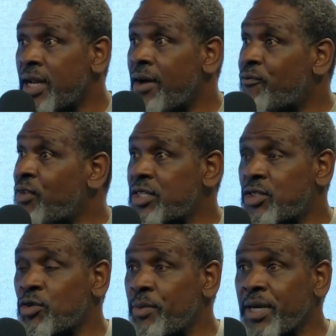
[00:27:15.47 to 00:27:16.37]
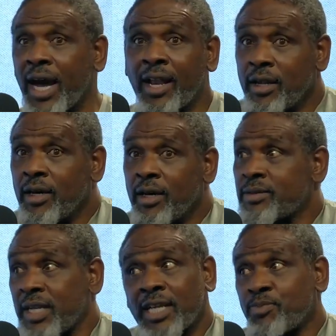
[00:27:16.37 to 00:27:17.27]
not about that 52 today. mil. I love dude,
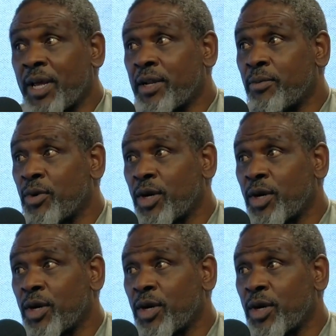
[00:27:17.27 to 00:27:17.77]
50, that's my number one